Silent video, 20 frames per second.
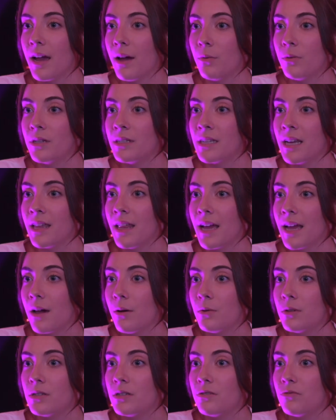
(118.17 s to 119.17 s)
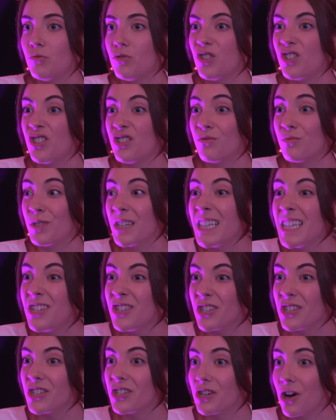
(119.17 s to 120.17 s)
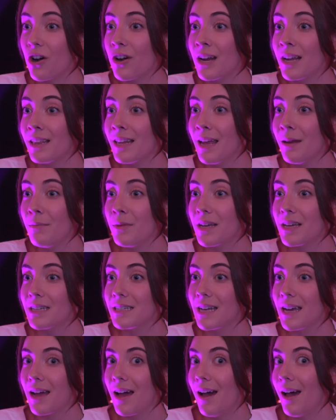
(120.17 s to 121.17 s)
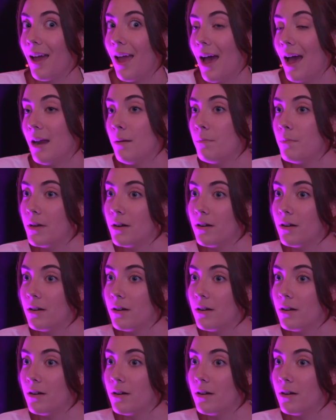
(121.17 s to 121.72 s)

I would say like I was really just starting then because like I hadn't been